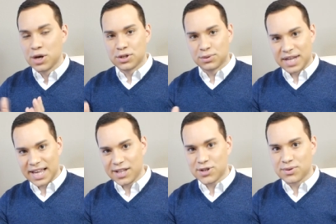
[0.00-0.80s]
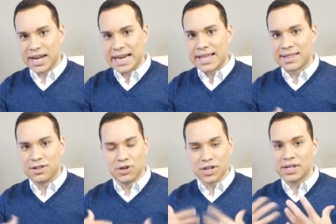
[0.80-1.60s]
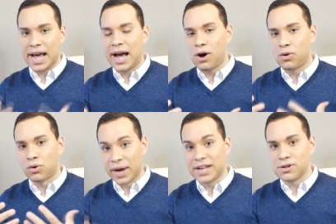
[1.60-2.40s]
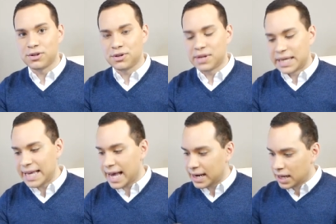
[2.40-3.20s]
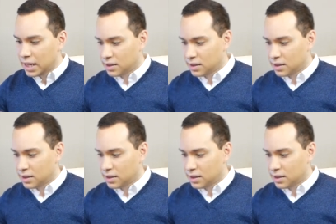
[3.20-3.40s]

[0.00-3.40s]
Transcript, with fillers: So to illustrate just how granular you can get,